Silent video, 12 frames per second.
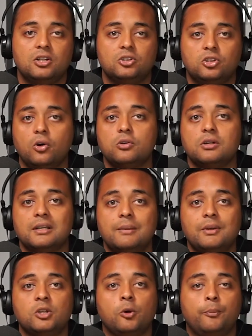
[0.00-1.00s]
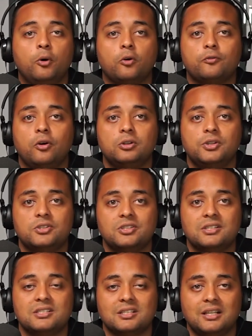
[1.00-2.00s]
Don't limit your portfolio to
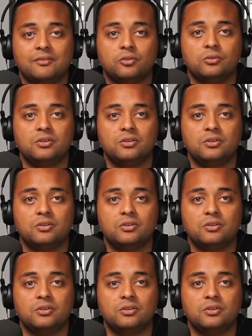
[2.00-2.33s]
this level.